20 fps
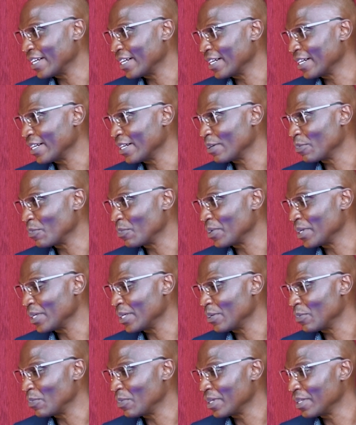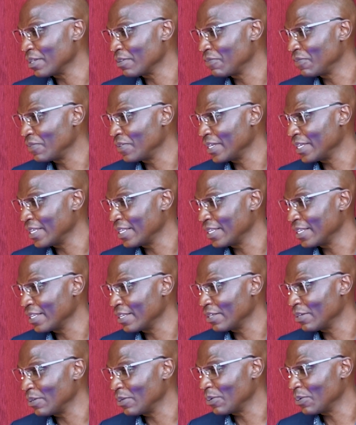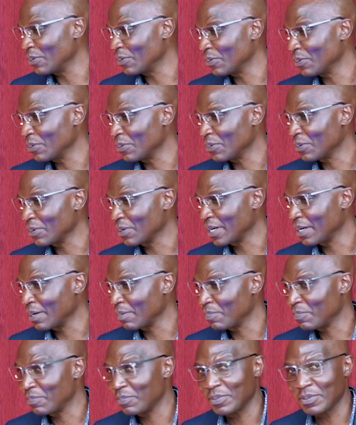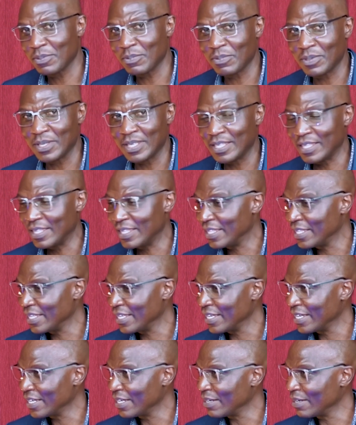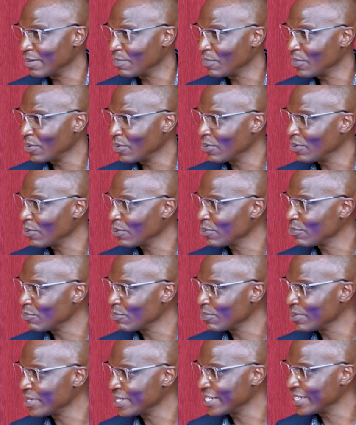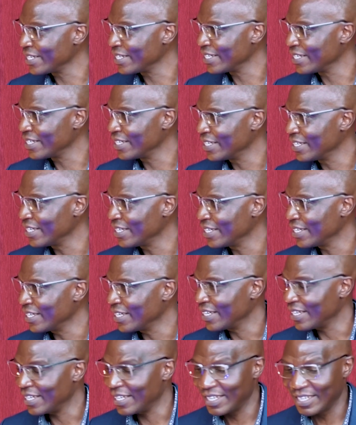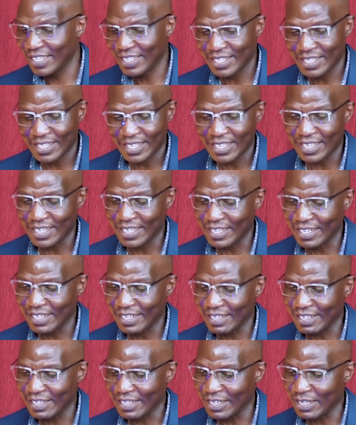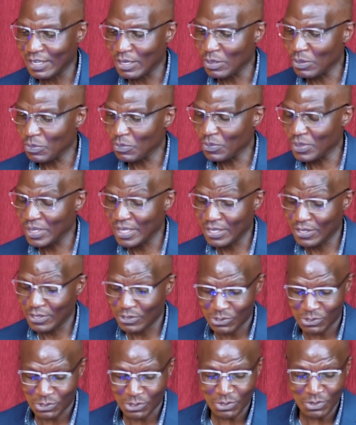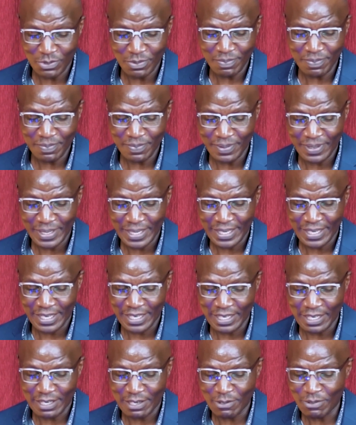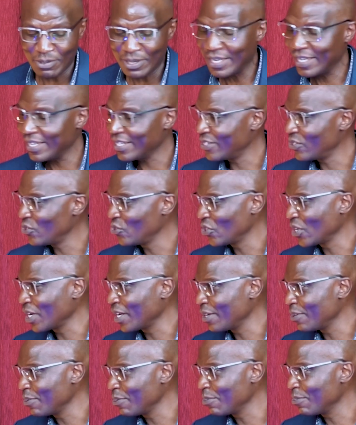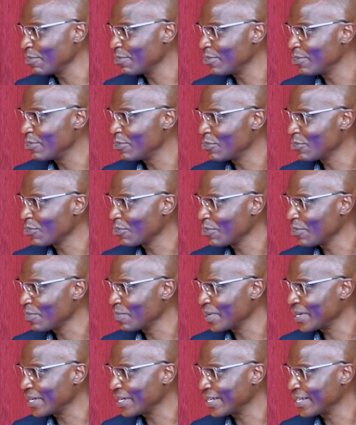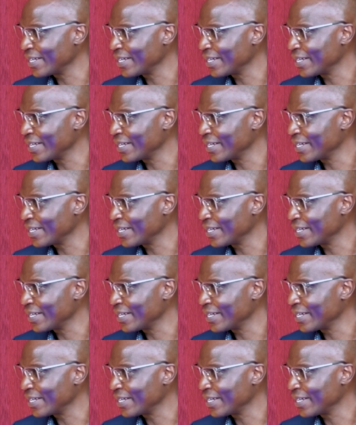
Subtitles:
We will fill your cup with more hot water. And then we resume and look at childhood trauma.